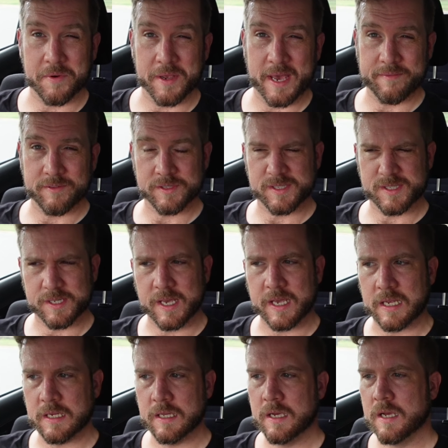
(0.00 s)
we haven't
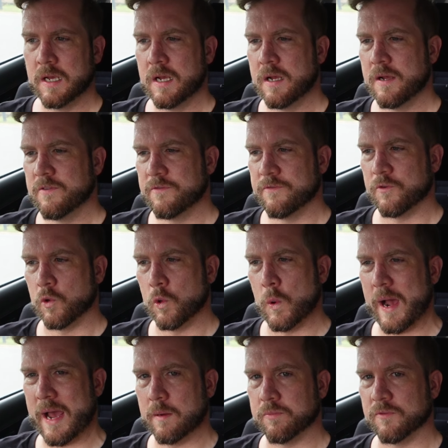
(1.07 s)
seen
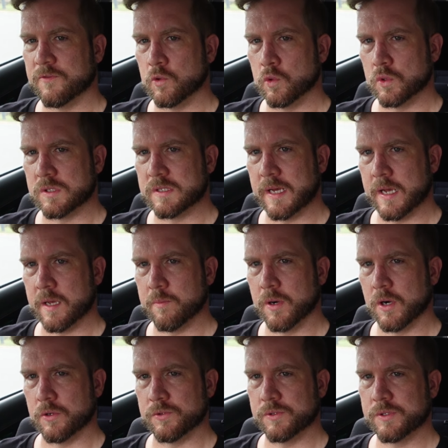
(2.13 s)
for April Fool's Day
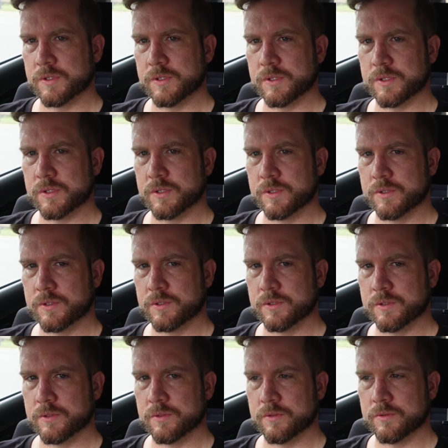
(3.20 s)
posts
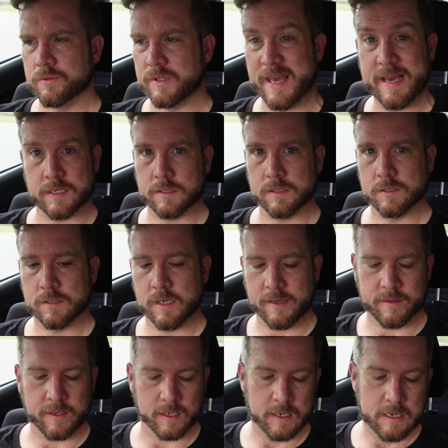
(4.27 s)
yet, I
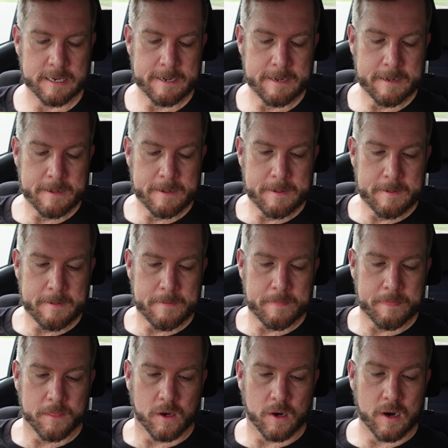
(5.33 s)
think.
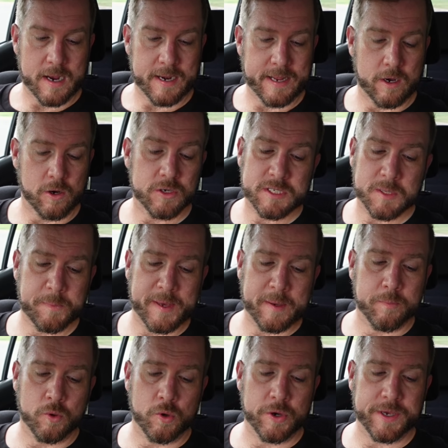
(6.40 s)
All right, now on to the
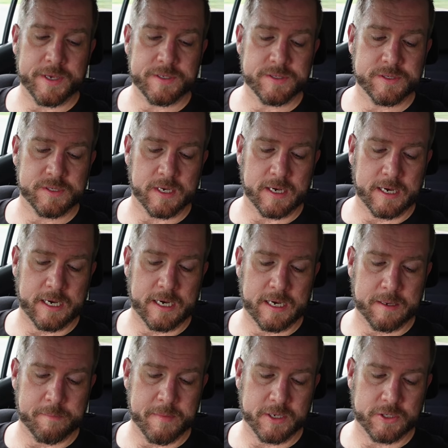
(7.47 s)
big boys.
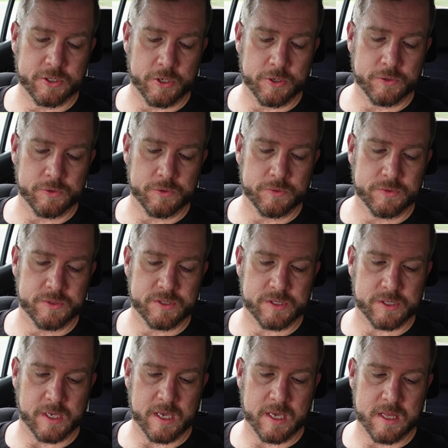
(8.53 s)

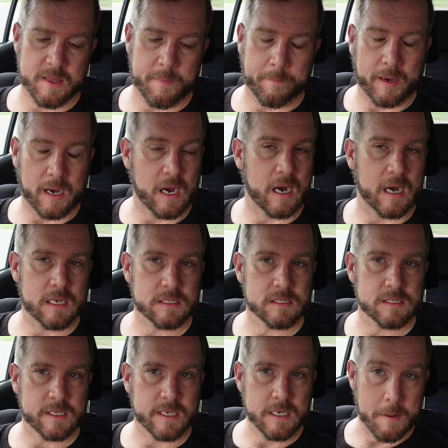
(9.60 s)
McDonald's in the
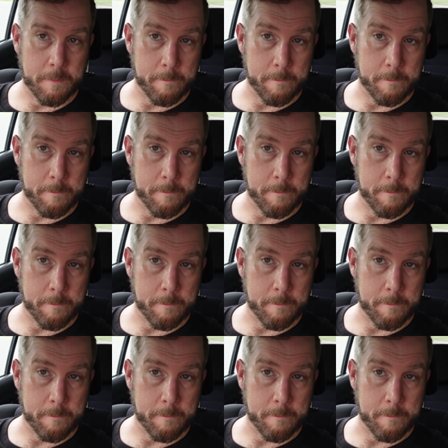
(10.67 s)
past in